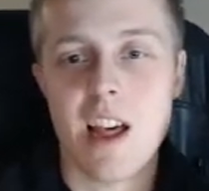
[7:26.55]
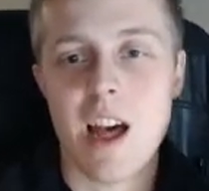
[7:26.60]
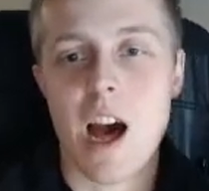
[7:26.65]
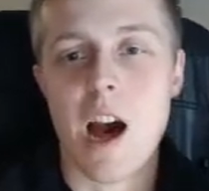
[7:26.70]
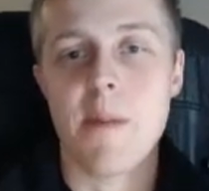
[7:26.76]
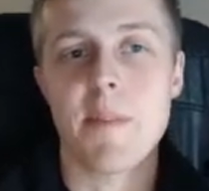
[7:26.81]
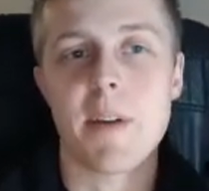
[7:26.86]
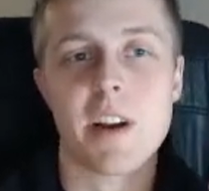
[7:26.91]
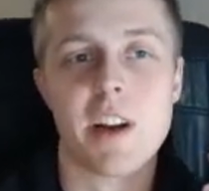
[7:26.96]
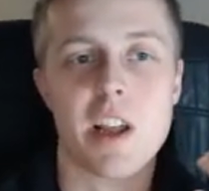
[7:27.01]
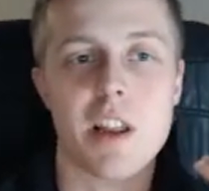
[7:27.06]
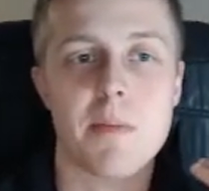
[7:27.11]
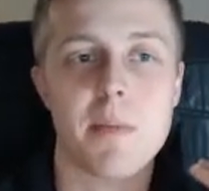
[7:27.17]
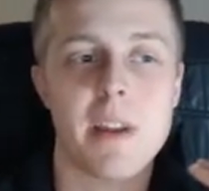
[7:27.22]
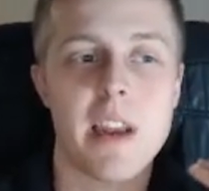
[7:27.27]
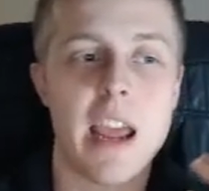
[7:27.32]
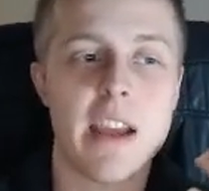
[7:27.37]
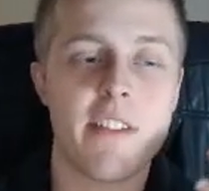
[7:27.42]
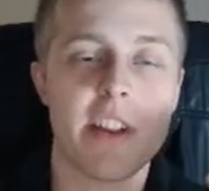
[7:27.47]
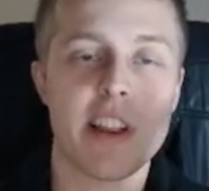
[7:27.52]
I'm not going to
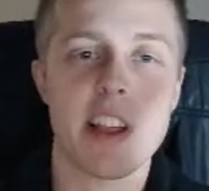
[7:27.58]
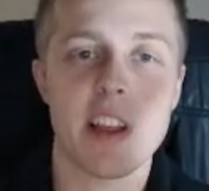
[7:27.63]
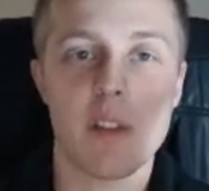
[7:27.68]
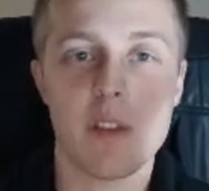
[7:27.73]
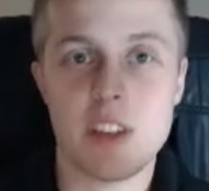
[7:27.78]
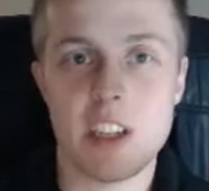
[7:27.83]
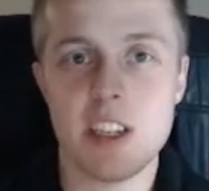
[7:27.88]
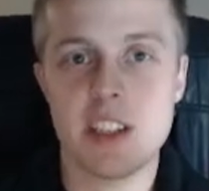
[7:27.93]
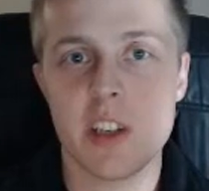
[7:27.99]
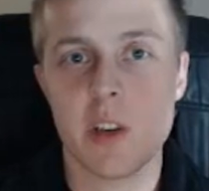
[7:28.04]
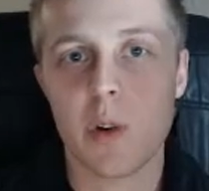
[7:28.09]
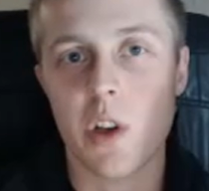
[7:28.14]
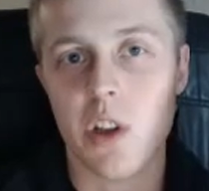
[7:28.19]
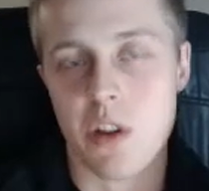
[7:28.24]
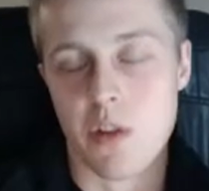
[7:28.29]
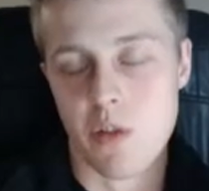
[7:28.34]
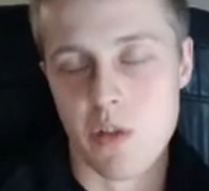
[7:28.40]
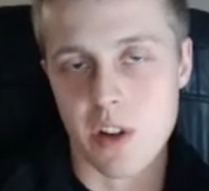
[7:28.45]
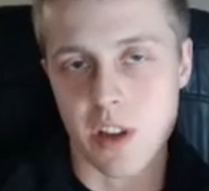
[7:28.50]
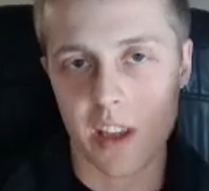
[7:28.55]
explain every single detail because
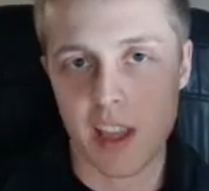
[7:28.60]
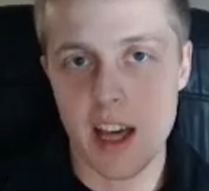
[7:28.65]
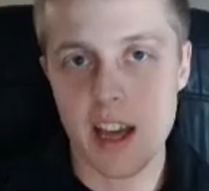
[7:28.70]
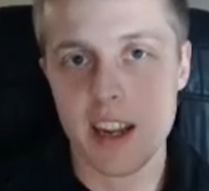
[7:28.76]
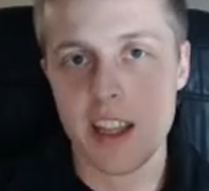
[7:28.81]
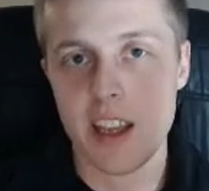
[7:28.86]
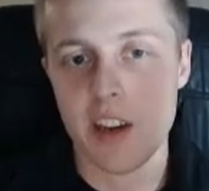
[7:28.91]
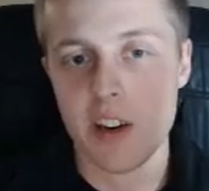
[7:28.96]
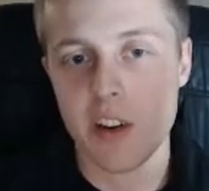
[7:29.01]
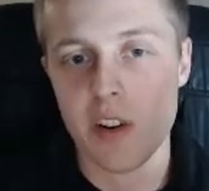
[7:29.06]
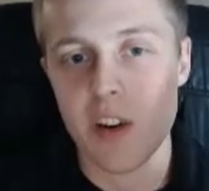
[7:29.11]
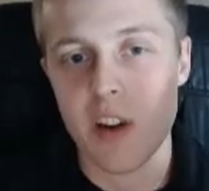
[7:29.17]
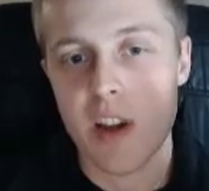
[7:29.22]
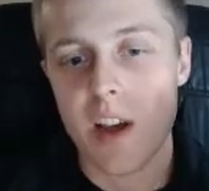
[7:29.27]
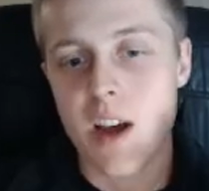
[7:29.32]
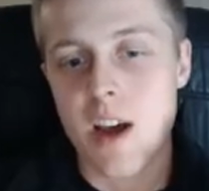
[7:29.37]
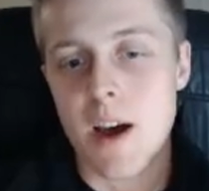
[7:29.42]
there's a lot here.